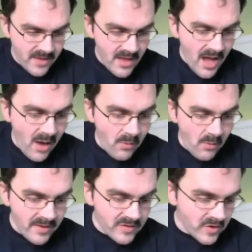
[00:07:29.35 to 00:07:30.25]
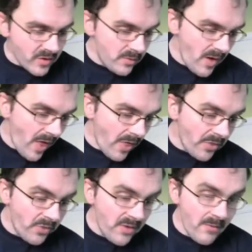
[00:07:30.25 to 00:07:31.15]
a 1x2, 3
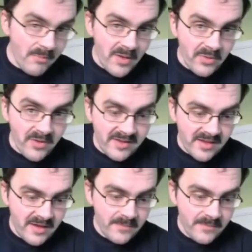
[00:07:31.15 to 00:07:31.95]
1x3s here,